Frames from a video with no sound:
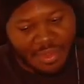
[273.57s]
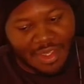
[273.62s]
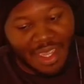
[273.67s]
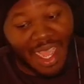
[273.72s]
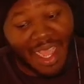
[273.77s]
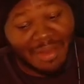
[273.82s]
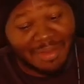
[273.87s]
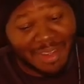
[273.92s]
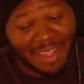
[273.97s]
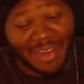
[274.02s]

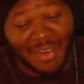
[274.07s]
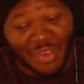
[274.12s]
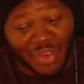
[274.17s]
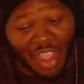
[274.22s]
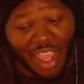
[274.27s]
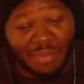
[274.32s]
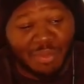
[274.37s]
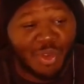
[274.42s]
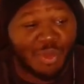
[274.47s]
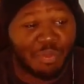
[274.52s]
I'm going to
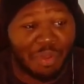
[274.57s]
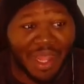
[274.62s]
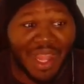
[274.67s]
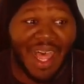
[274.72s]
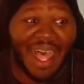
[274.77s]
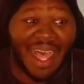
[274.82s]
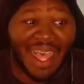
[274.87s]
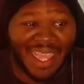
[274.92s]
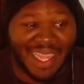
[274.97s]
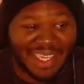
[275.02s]
rob you
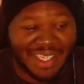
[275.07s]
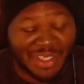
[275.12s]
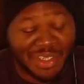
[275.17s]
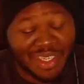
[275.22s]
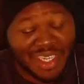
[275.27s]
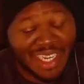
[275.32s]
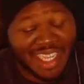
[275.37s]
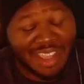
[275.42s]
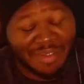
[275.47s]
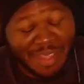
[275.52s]
blind. You're
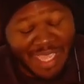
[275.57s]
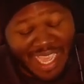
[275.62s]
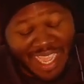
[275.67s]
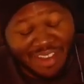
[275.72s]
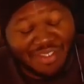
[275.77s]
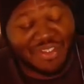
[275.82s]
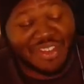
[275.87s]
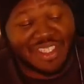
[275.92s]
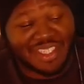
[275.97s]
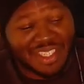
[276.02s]
going to give me
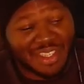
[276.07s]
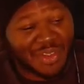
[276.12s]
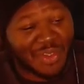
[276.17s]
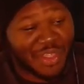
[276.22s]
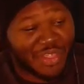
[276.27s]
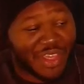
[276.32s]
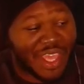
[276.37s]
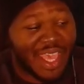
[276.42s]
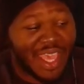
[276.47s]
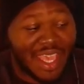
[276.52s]
every single
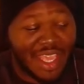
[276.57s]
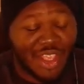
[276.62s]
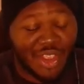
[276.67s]
thing.